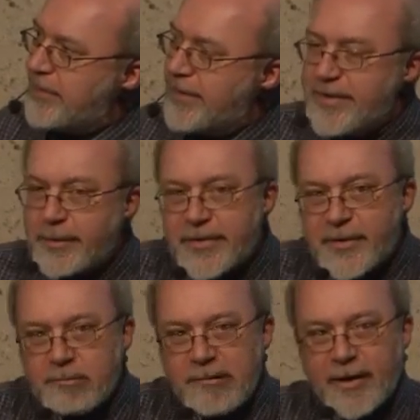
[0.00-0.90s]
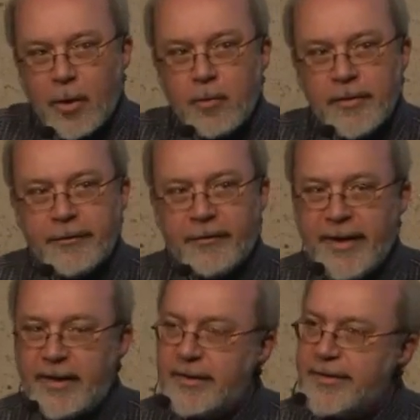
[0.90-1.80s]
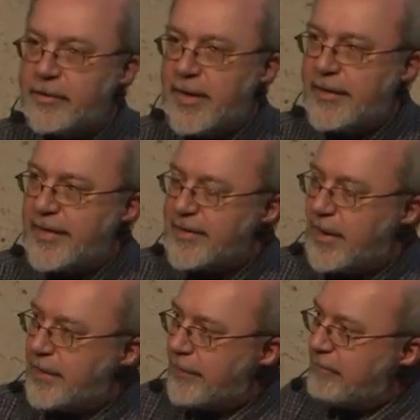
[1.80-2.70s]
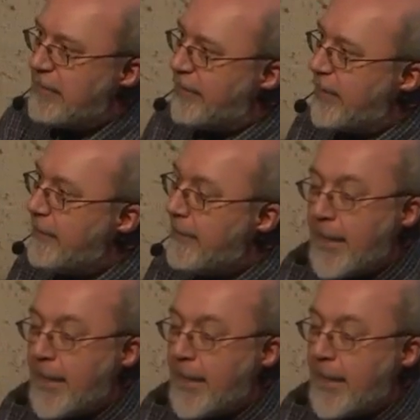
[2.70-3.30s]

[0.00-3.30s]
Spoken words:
and this would spread over the fields on either side of the river,